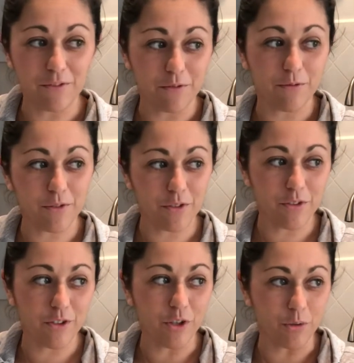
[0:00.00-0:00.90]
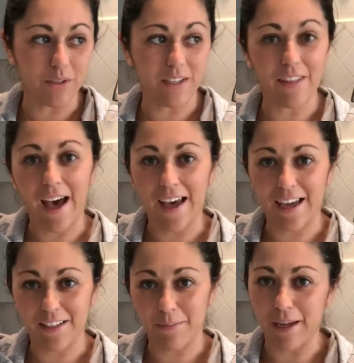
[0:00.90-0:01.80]
of used that
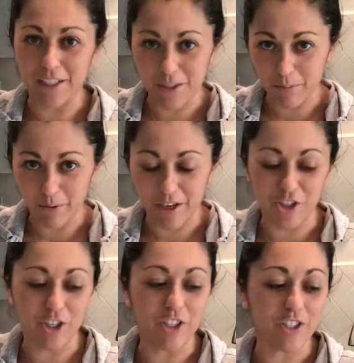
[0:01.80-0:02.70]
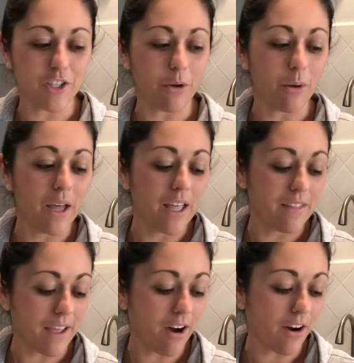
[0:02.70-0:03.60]
as my inspiration. So
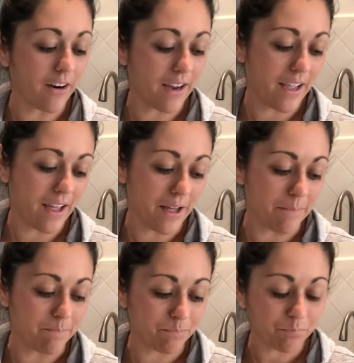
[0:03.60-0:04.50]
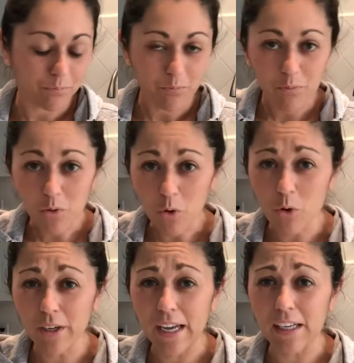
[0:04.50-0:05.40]
they are
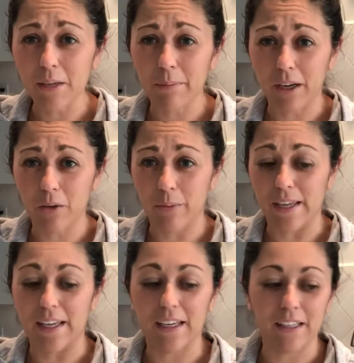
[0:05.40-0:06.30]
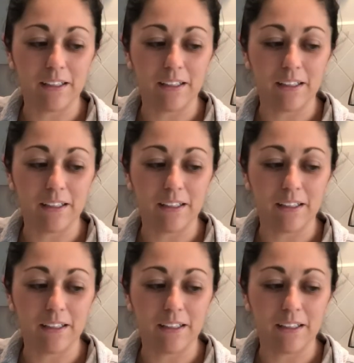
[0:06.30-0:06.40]
organic buckwheat